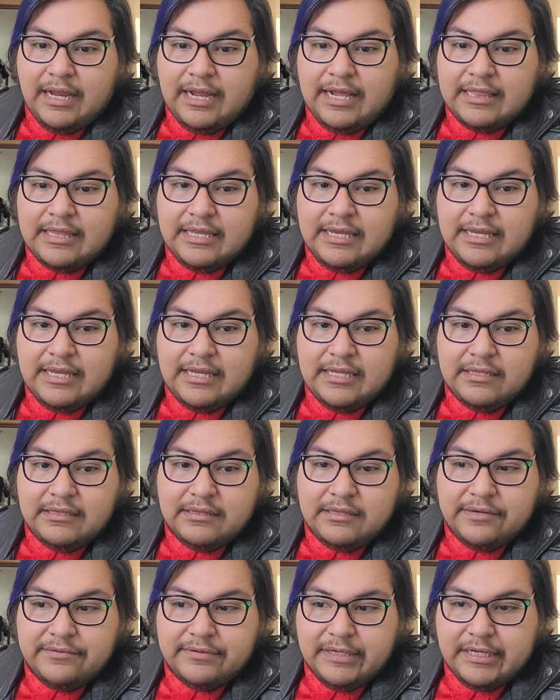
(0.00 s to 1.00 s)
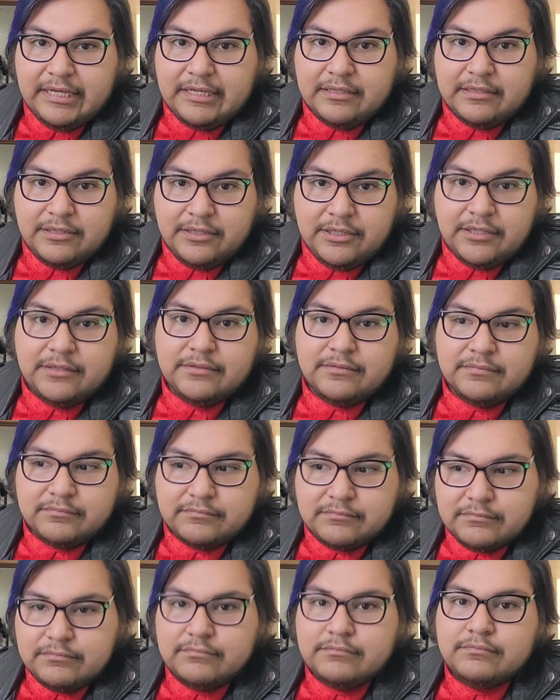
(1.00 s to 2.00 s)
then they were, you know,
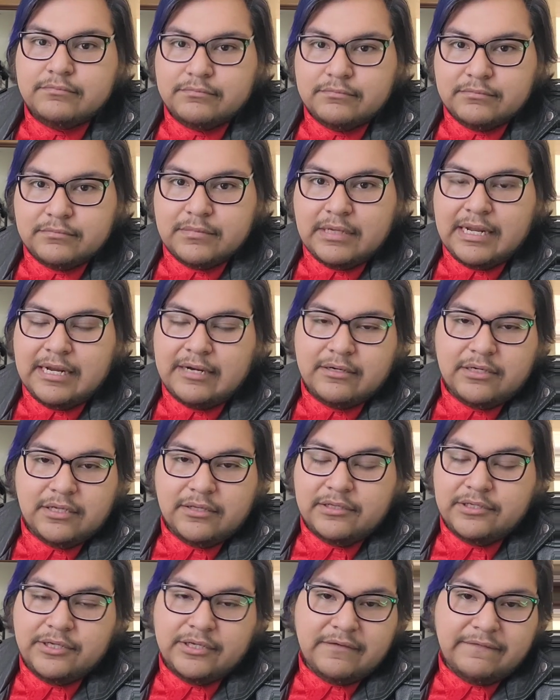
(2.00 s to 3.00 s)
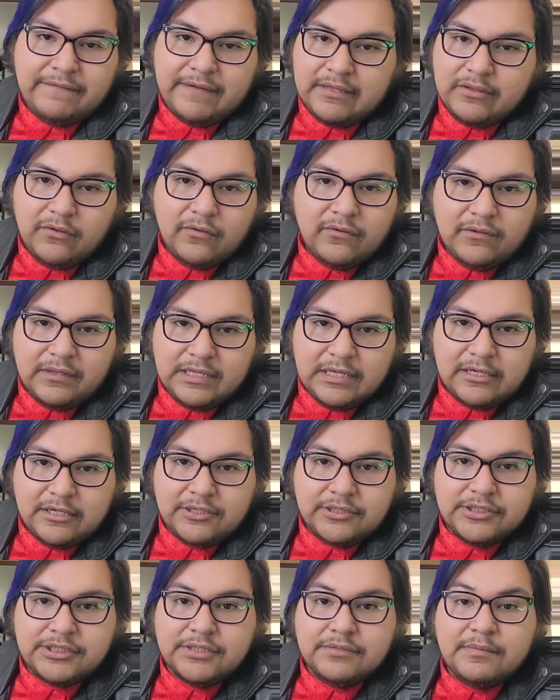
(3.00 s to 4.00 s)
I don't know, you can find the whole thing on
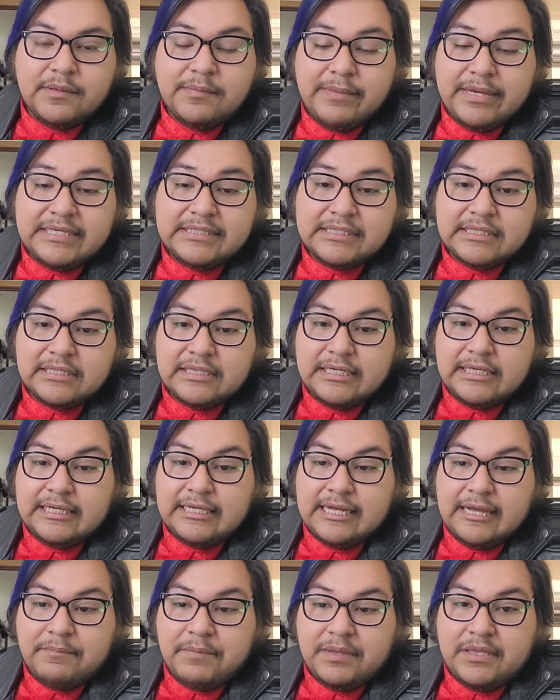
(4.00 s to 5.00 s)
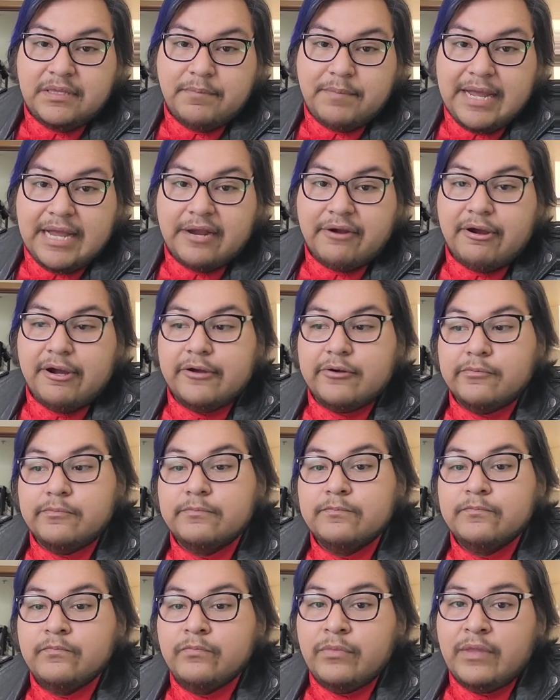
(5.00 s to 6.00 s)
YouTube, but basically I'm in the background.
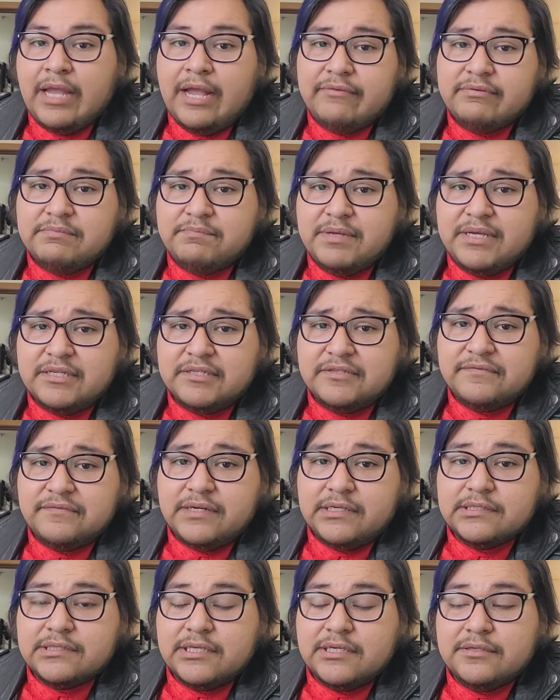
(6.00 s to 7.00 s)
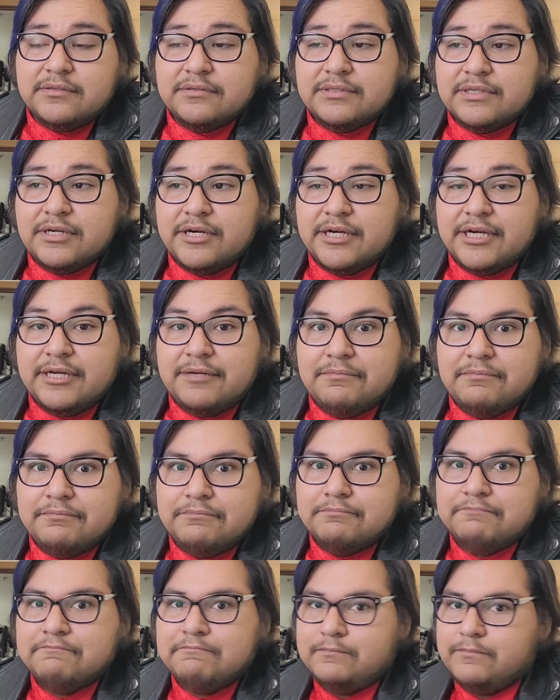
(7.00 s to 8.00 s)
I was big as fuck though, sorry.
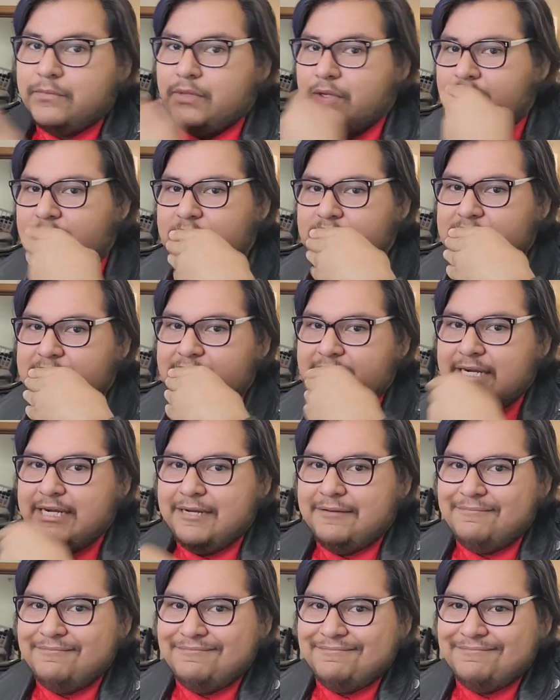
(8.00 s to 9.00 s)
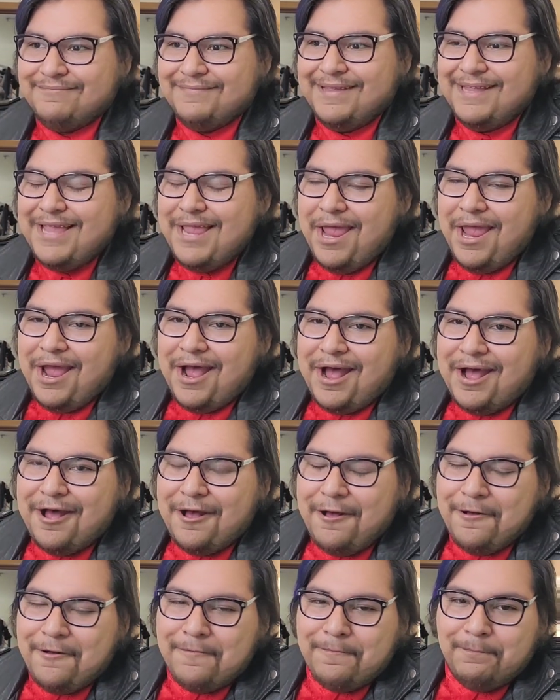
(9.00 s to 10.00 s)
Oops, sorry.
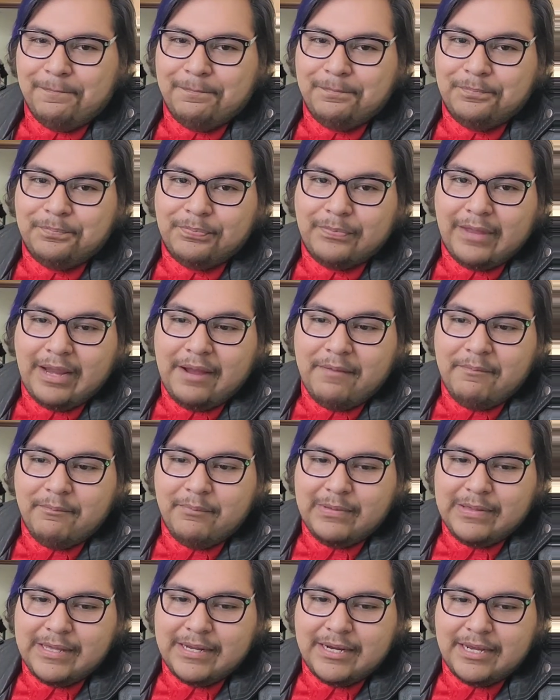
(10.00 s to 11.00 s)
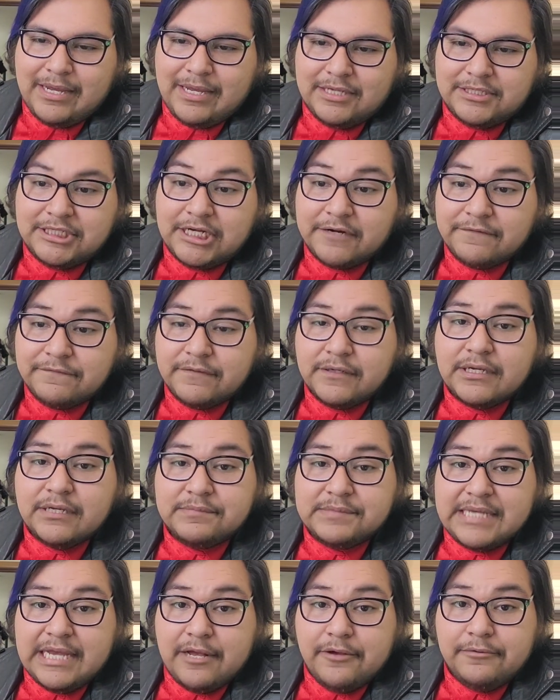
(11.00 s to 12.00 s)
But Jennifer
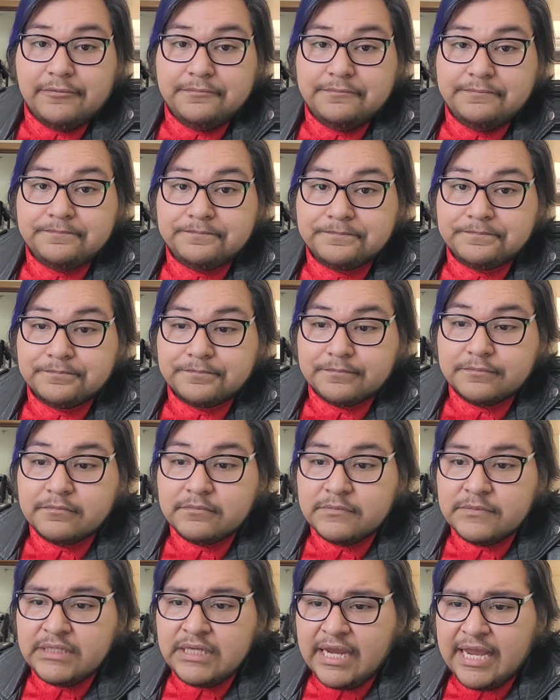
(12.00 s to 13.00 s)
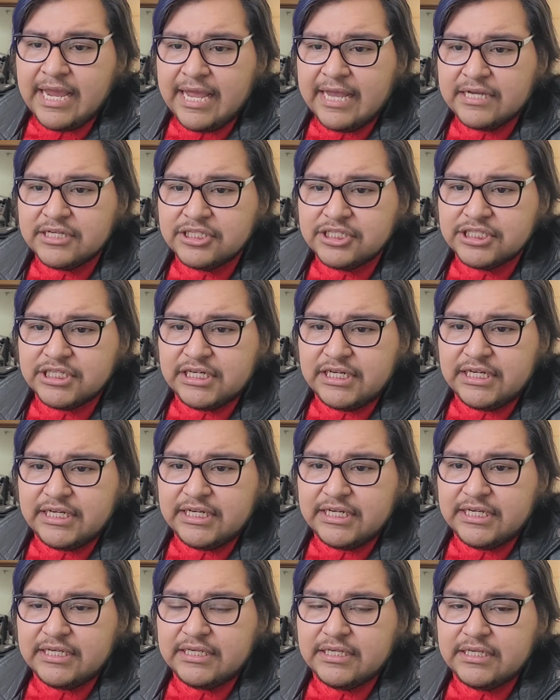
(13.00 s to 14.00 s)
comes out, and
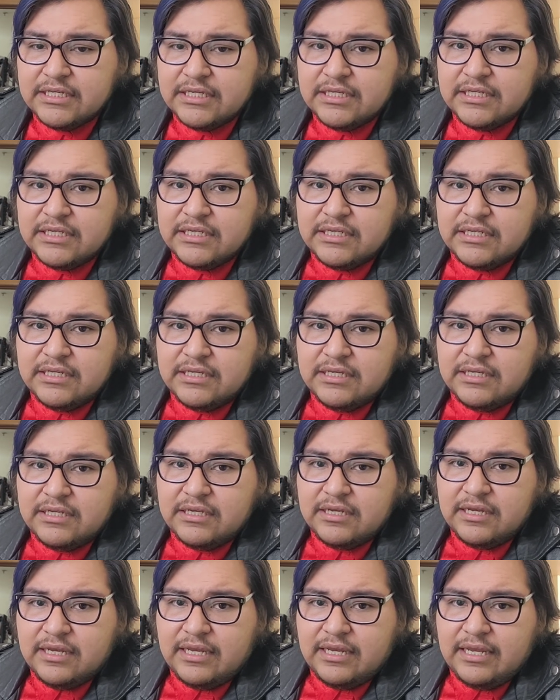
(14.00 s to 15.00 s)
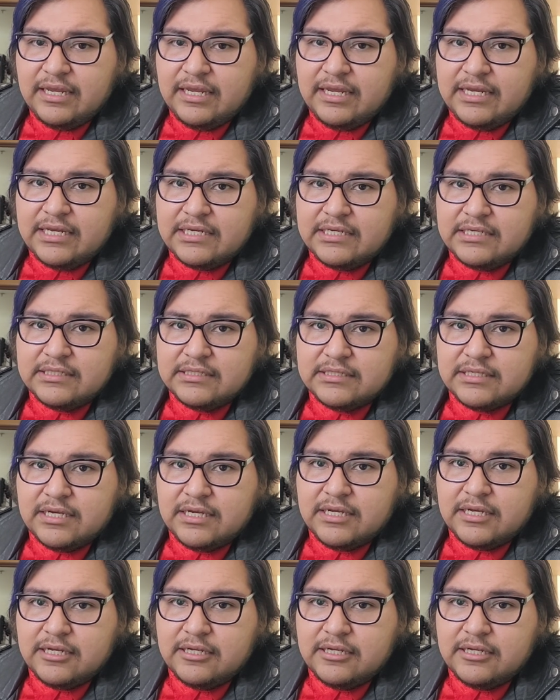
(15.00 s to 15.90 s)
she is,